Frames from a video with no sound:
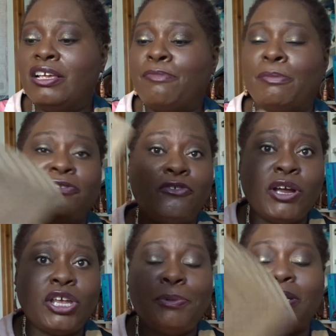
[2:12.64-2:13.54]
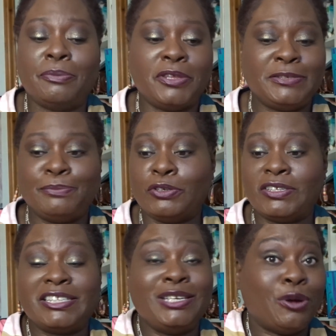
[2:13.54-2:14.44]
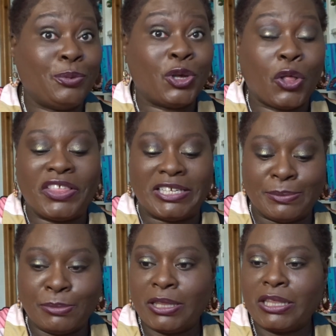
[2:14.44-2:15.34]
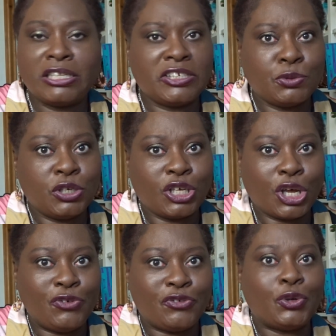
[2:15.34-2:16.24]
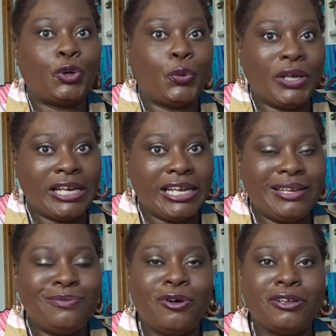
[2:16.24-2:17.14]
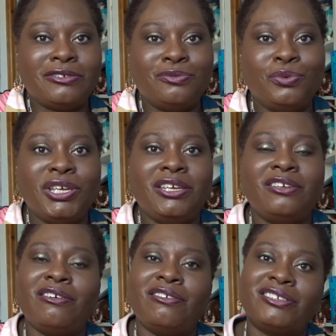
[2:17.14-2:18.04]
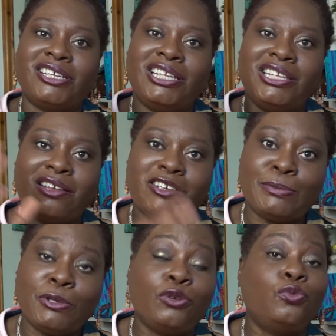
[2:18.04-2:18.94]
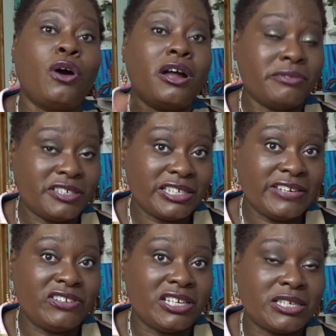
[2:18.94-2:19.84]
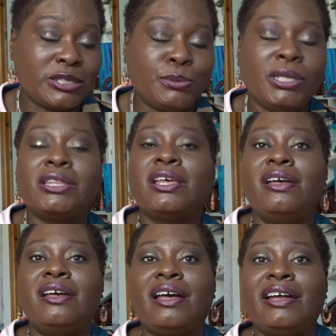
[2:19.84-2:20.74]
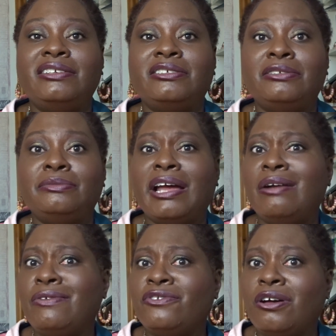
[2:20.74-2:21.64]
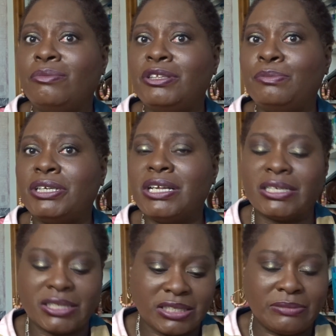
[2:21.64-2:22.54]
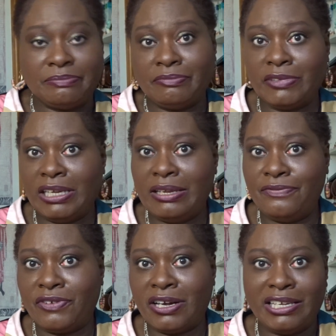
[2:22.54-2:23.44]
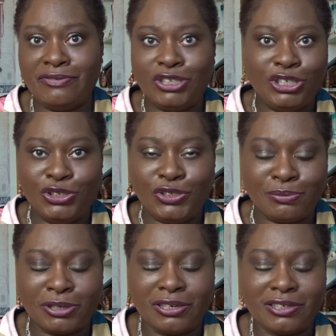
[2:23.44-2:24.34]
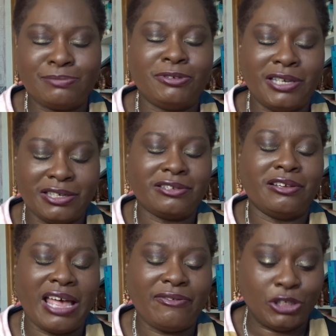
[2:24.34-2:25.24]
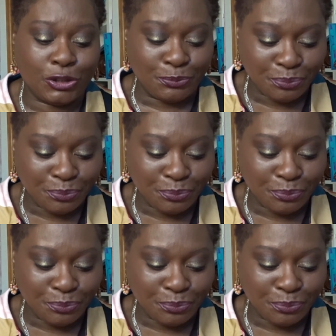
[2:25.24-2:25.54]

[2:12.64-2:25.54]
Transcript: But before I open up this box to see what we got this month, I just want to go through quickly what we got last month, or what I received last month, and how I've got on with the products, if I even use the products. But let's have a look.